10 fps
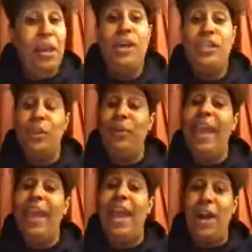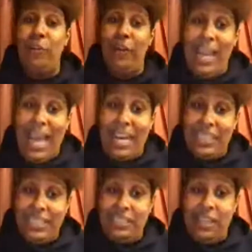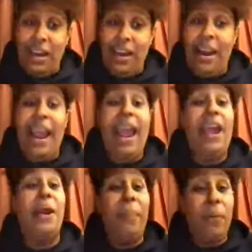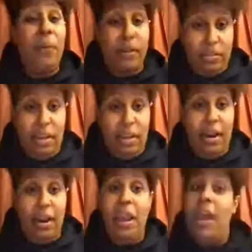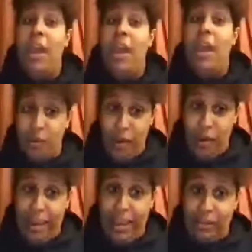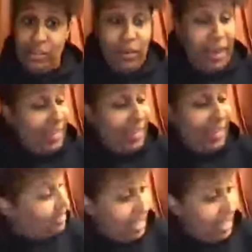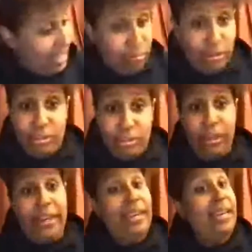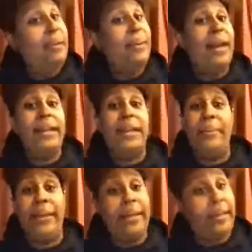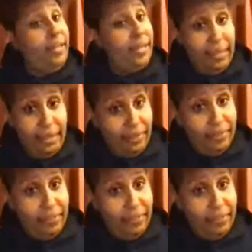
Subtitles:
So we had a reality star and a porn star in the White House. So I guess that goes to show you that anybody can be anything.